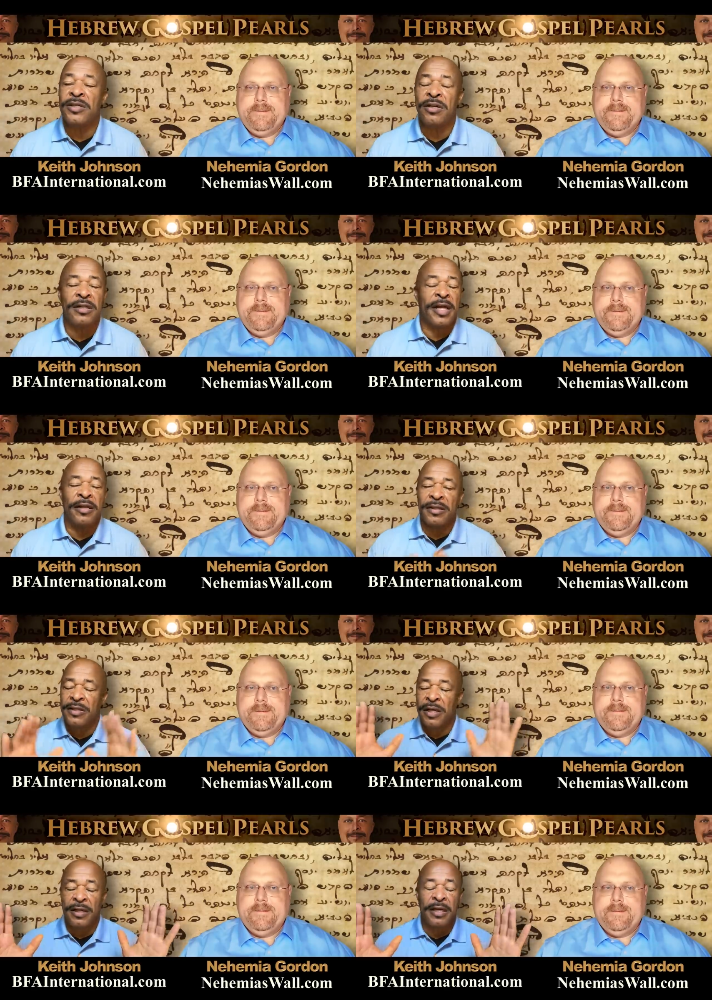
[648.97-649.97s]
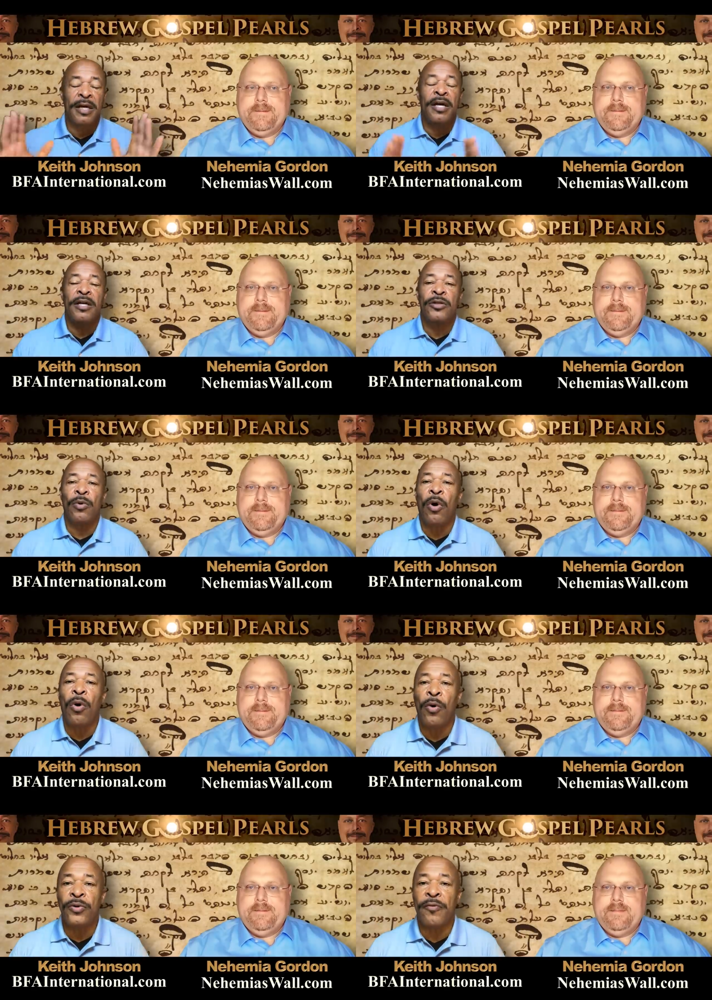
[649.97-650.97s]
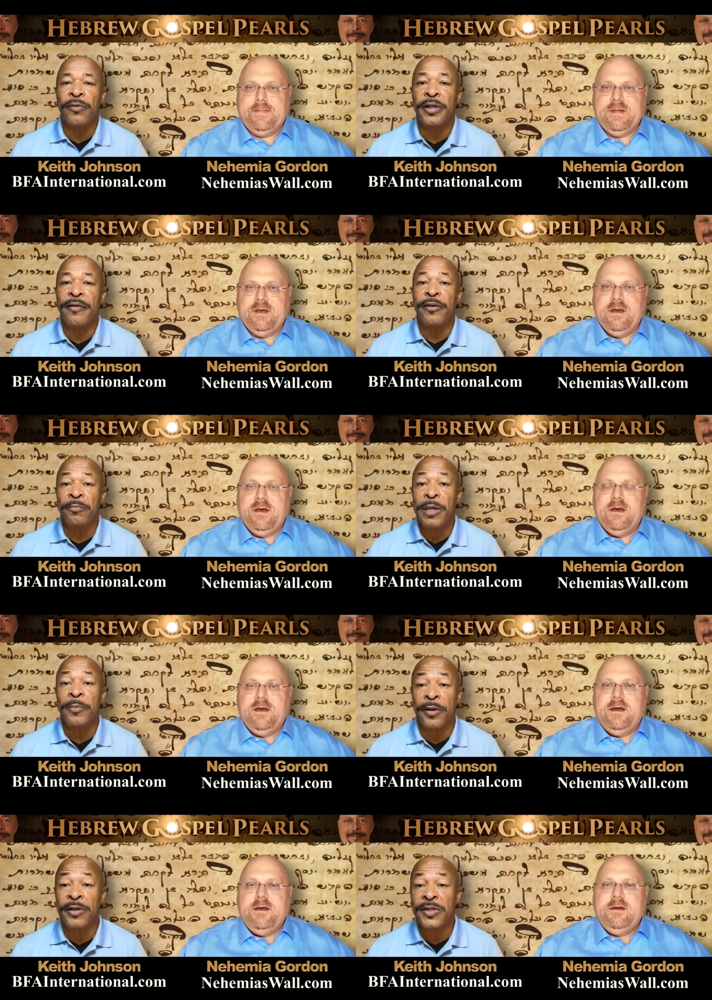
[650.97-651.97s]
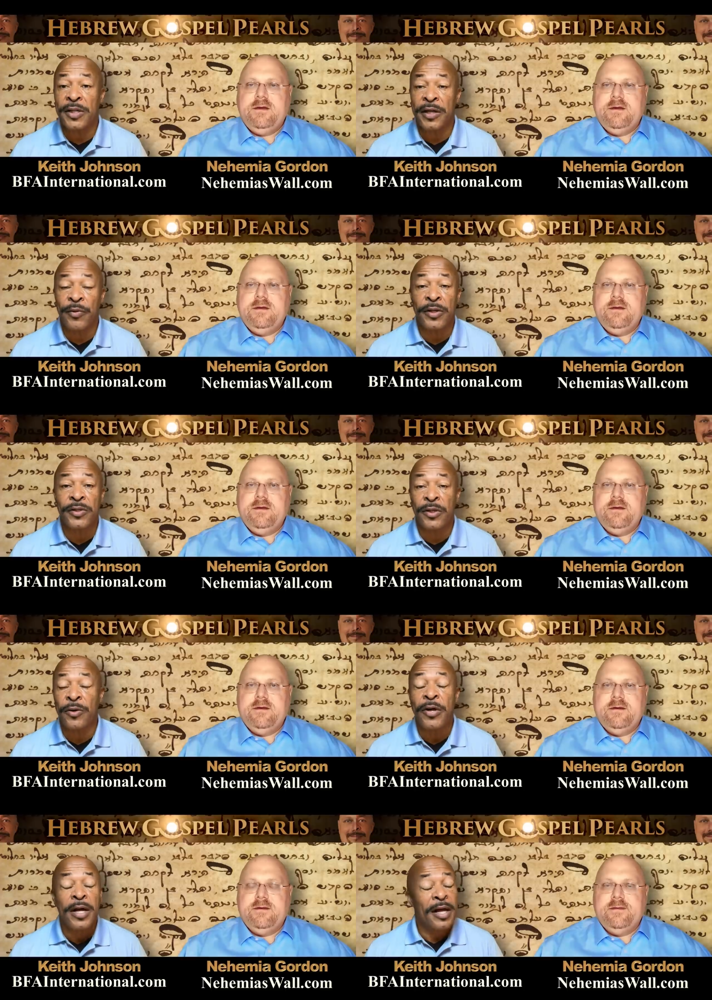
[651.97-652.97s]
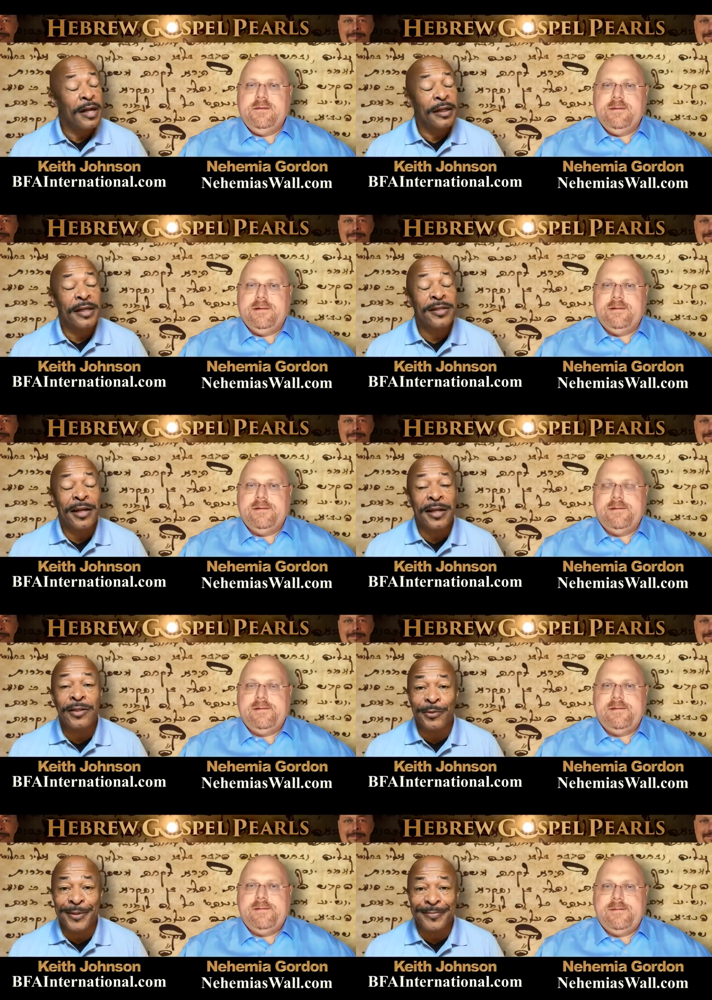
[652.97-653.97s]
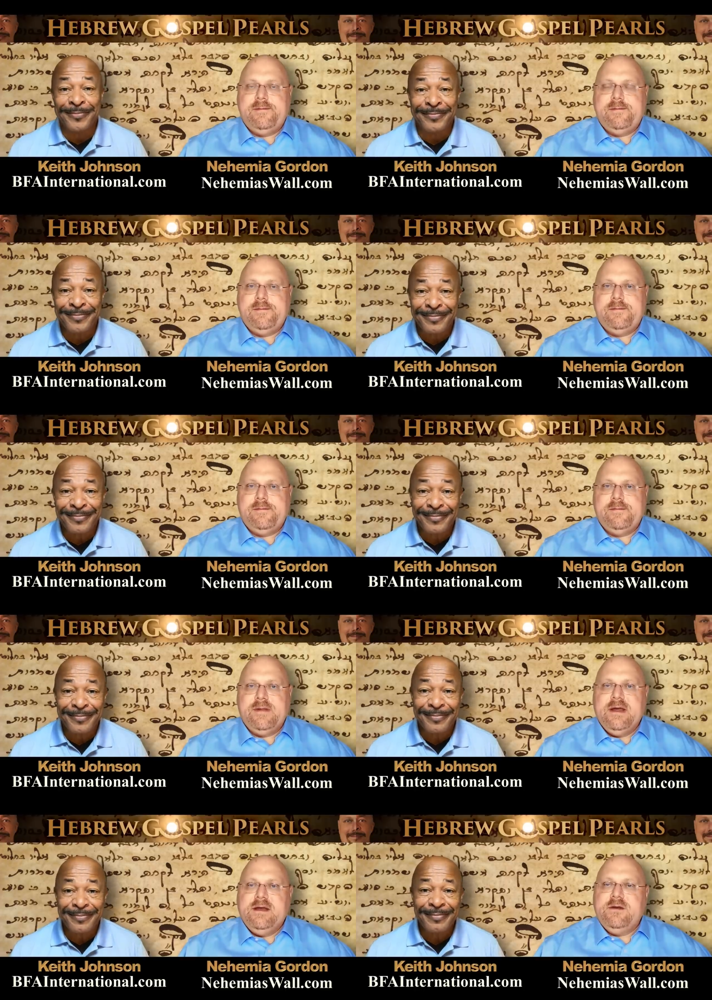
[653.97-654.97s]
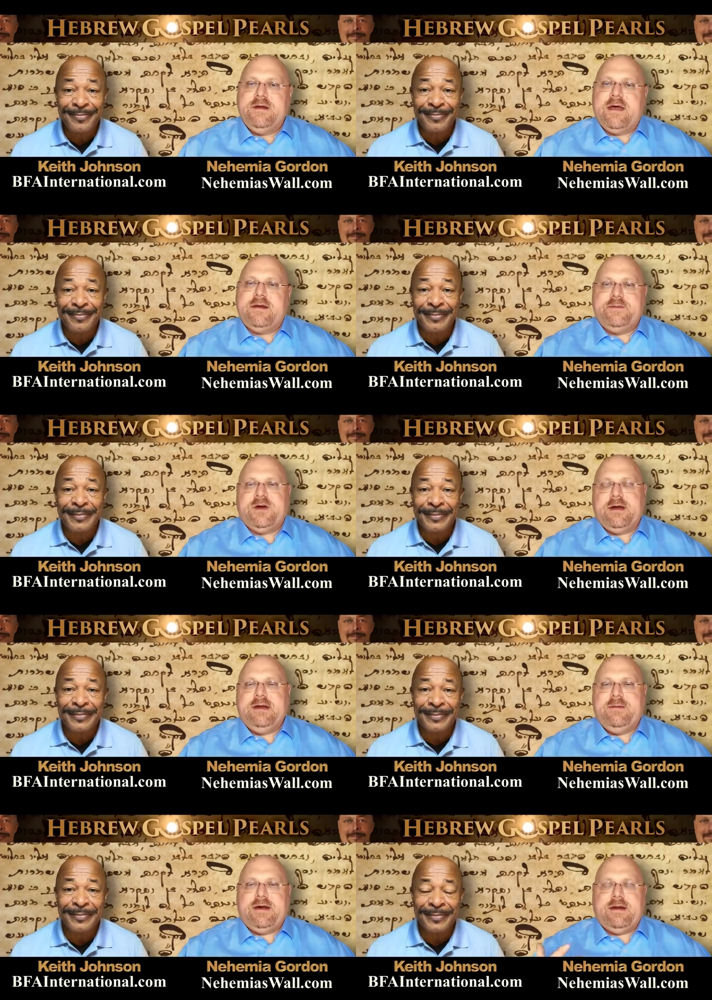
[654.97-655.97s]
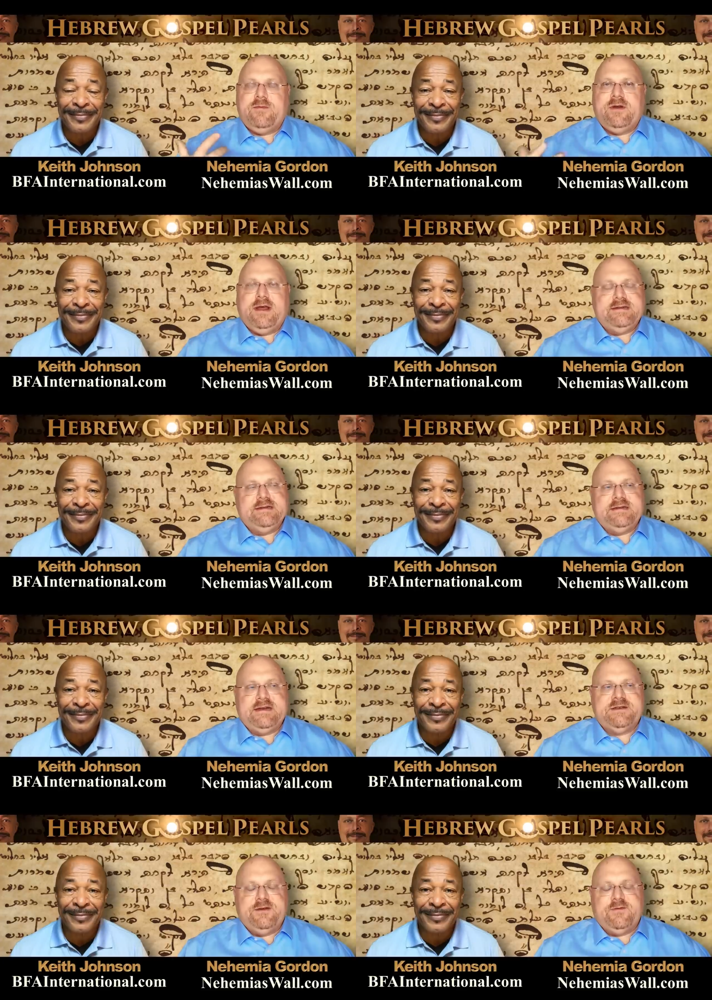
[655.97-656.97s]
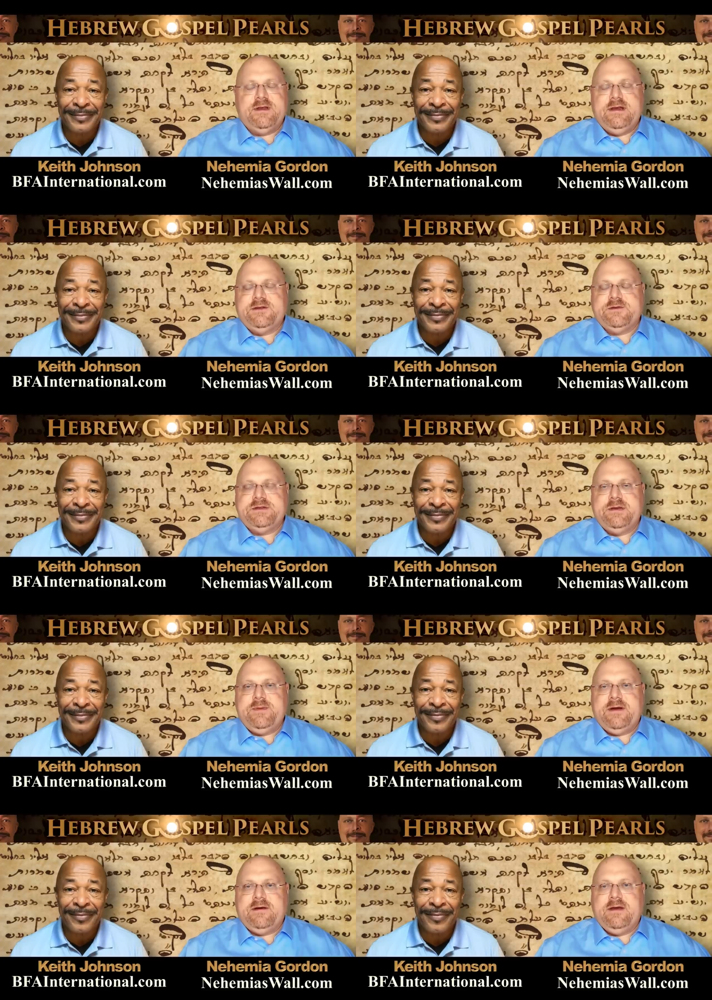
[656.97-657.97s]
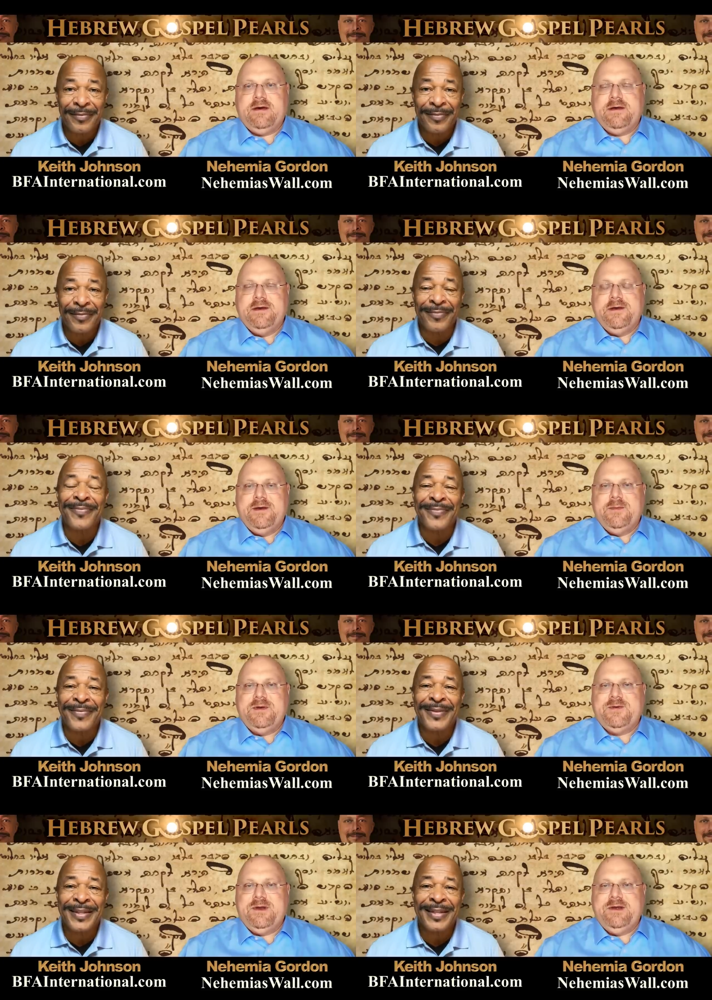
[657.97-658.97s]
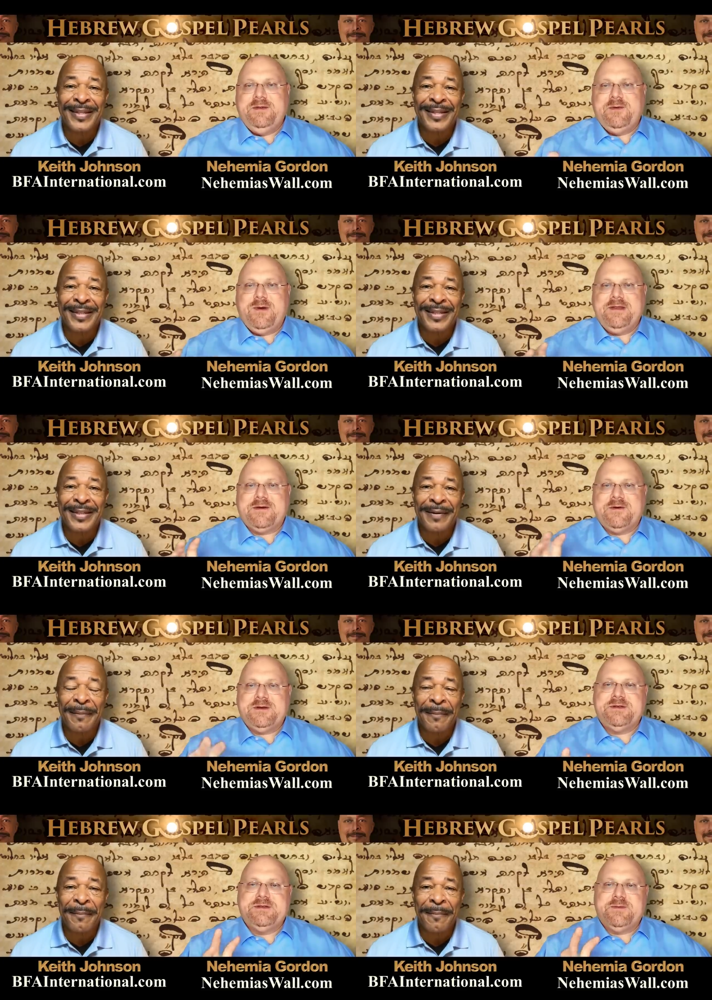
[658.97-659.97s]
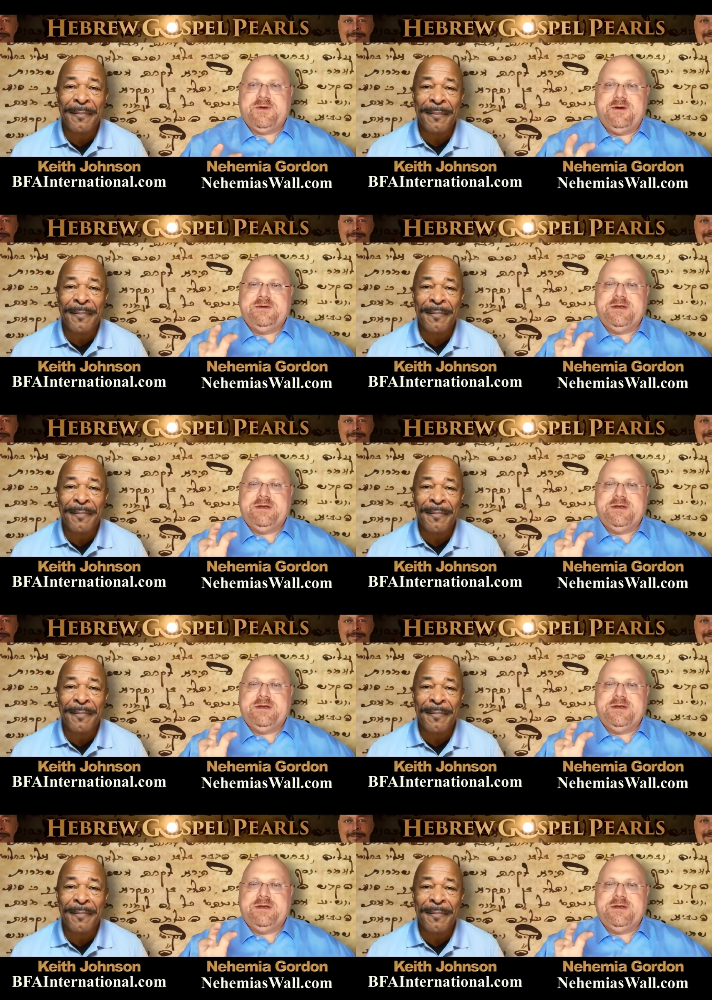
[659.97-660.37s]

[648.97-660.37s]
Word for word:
Speaker 1: just going to take the study to a whole different level, and people are going to study with us. So let's get into it you
Speaker 2: know, now that I'm talking about it, I'm realizing there's actually a really interesting parallel hmm. between the way that Christians approach the